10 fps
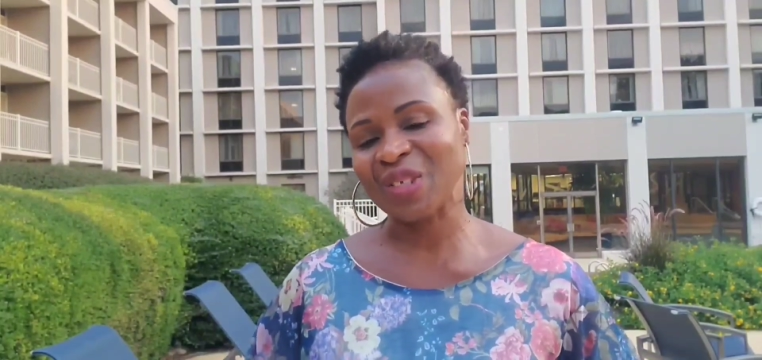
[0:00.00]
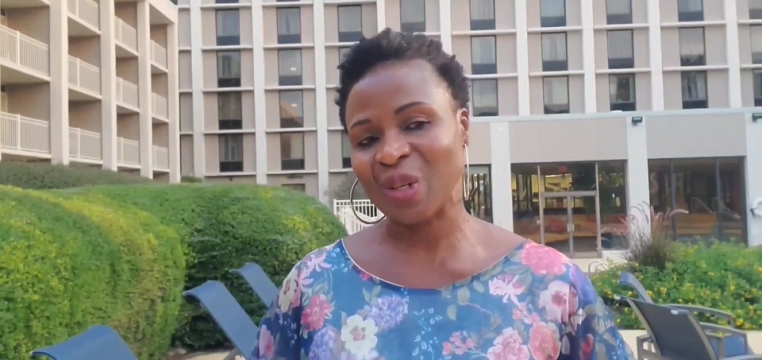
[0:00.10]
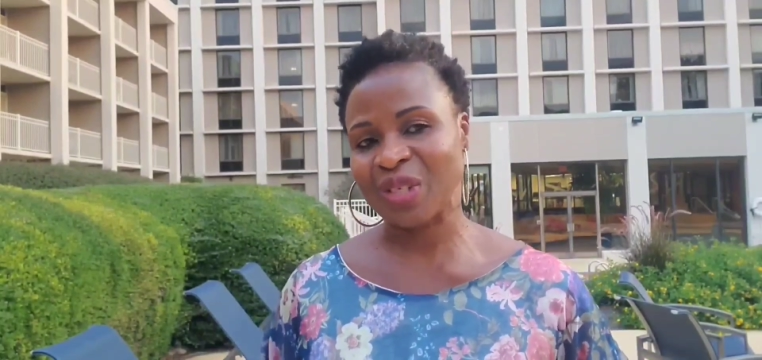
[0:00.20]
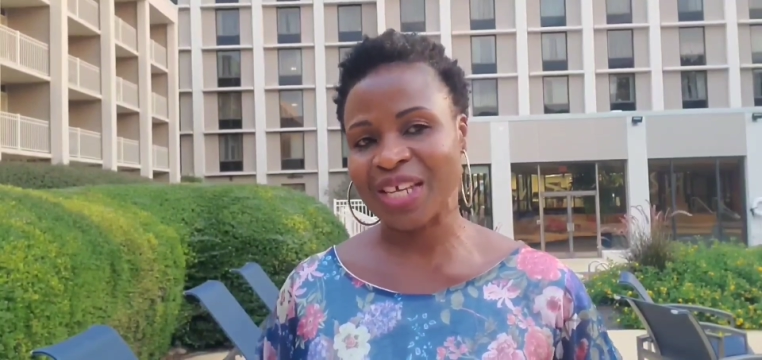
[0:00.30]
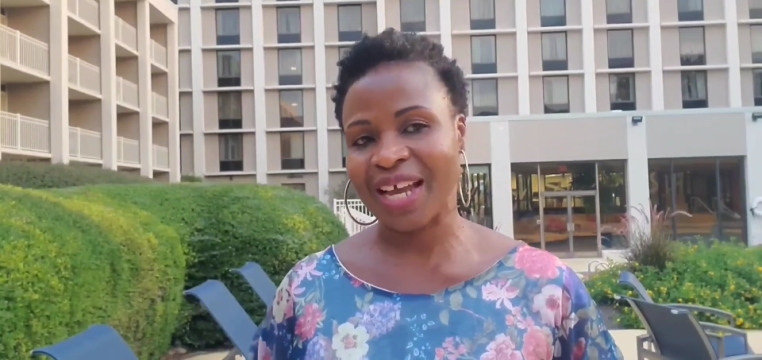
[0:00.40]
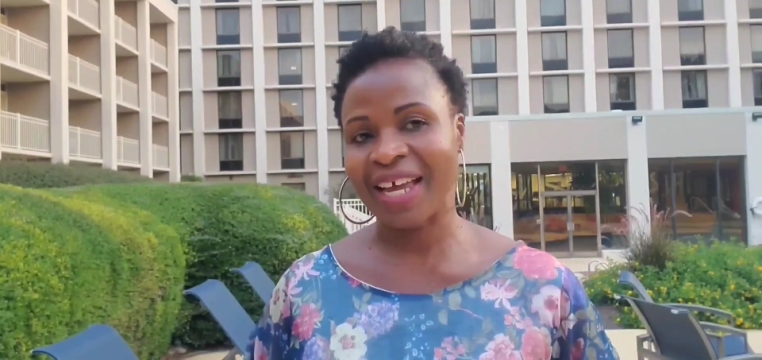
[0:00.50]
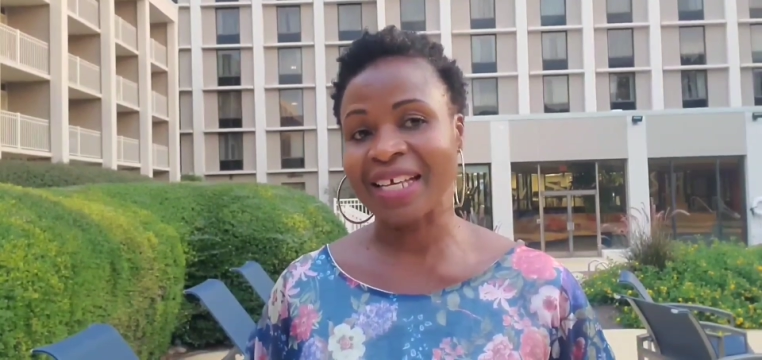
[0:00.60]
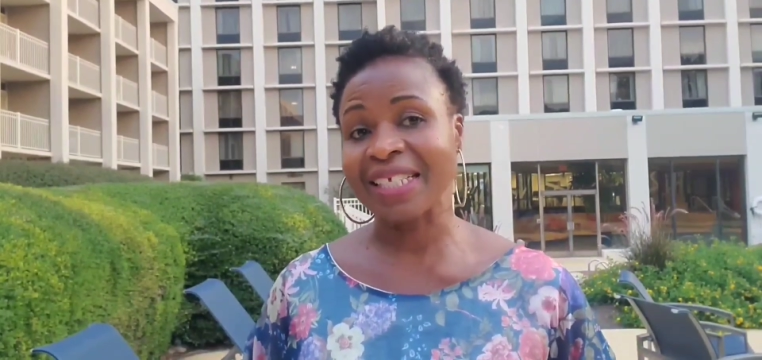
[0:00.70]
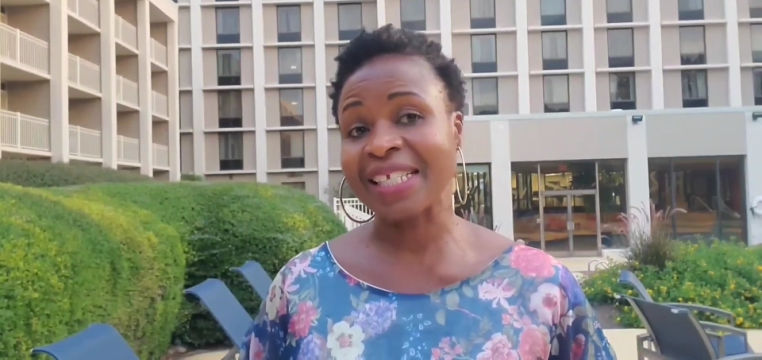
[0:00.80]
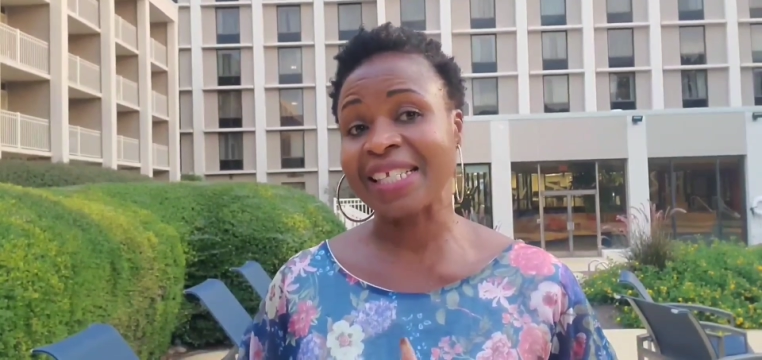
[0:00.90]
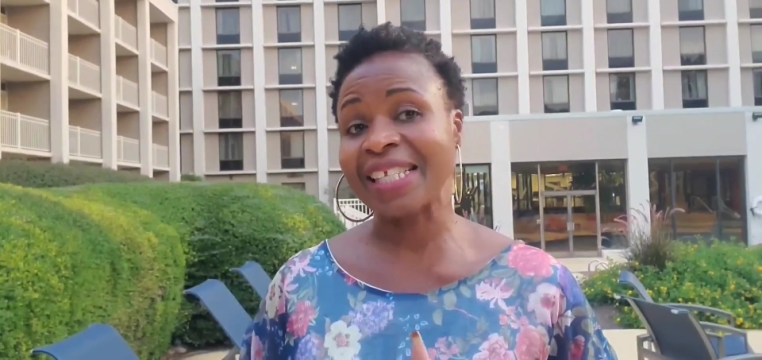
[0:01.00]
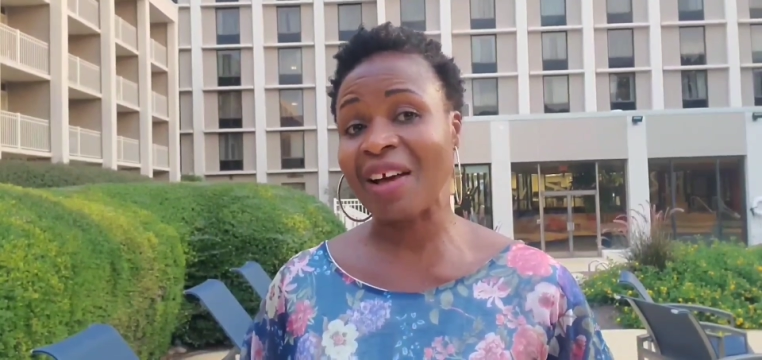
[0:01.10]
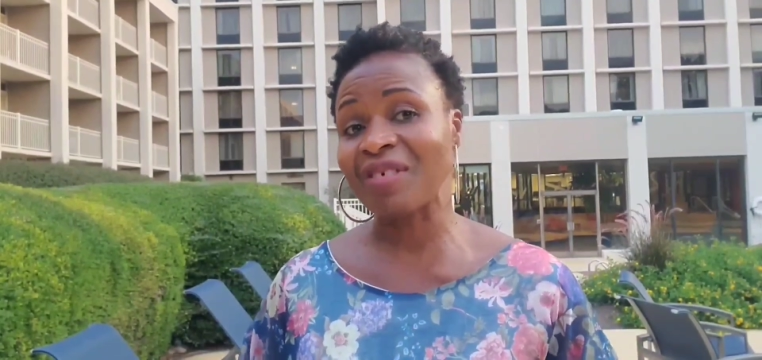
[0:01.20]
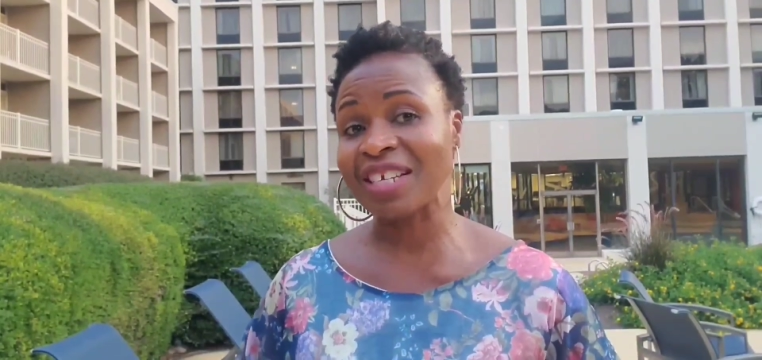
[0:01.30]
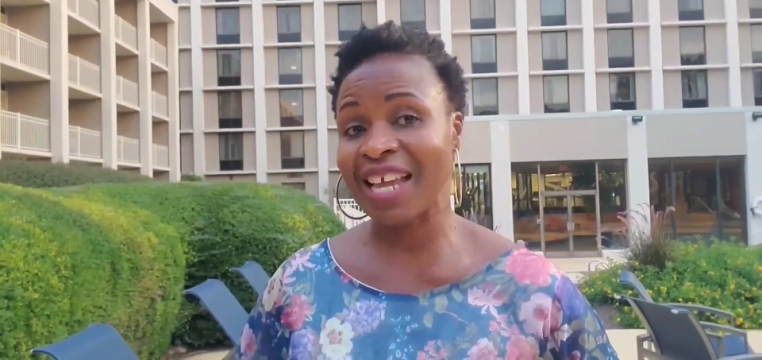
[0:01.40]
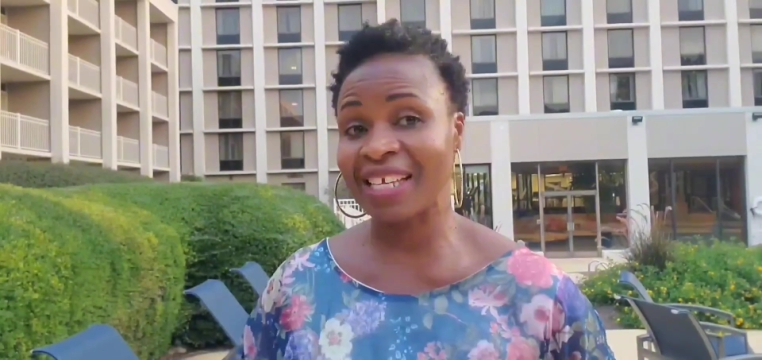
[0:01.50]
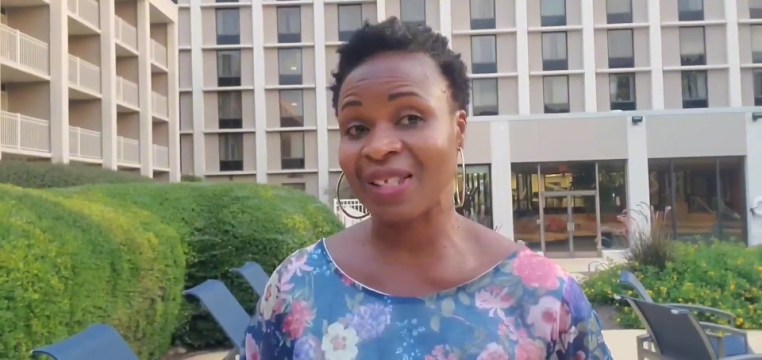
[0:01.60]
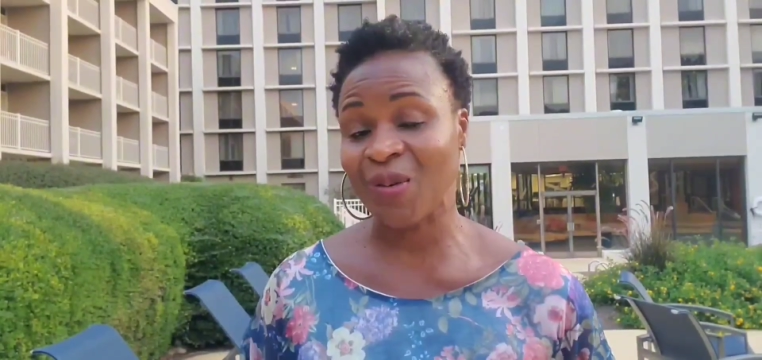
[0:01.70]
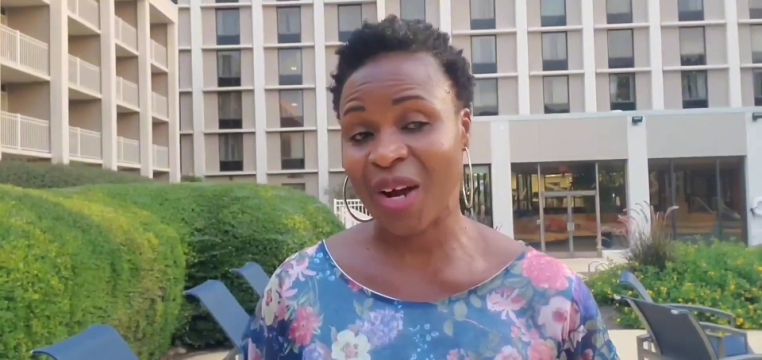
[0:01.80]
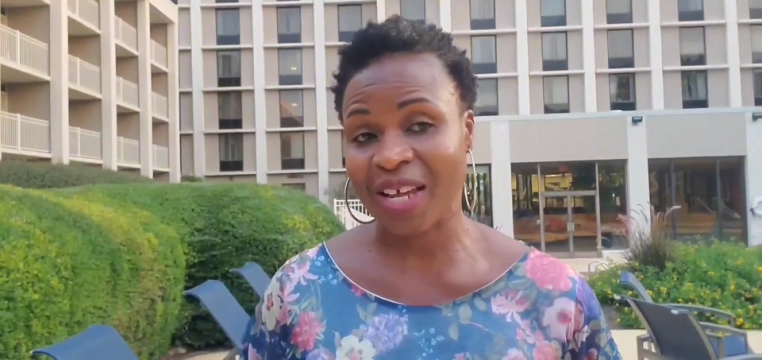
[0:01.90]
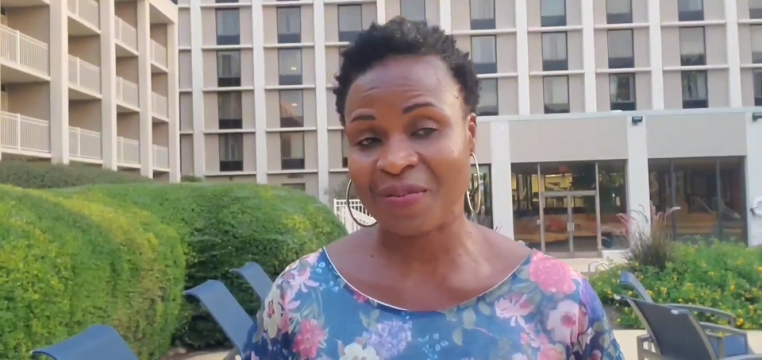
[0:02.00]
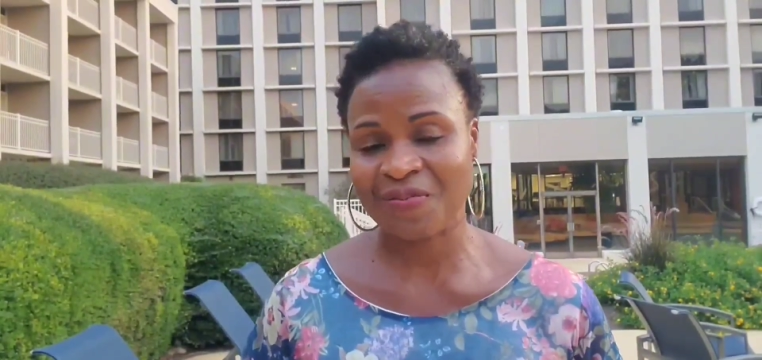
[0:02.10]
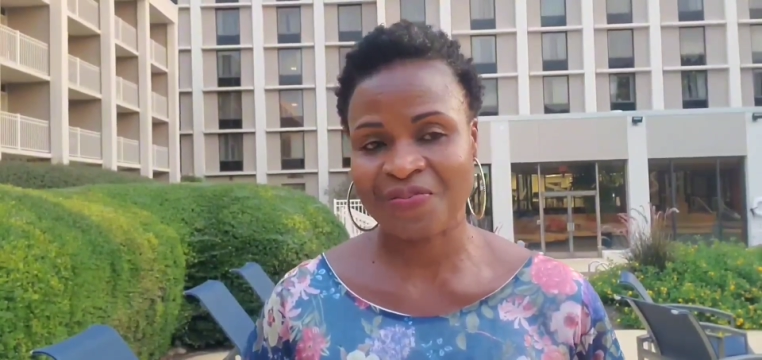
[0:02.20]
Georgia, it's seven days away.